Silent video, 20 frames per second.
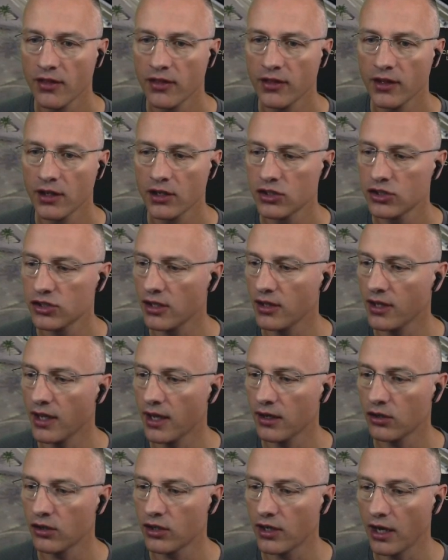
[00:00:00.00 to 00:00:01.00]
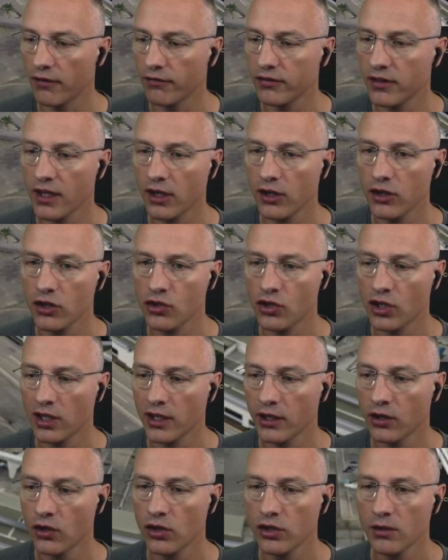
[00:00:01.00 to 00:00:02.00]
There's the aircraft there. You
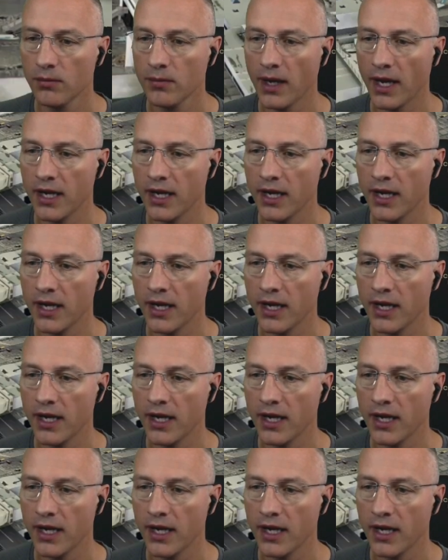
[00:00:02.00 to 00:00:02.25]
click on them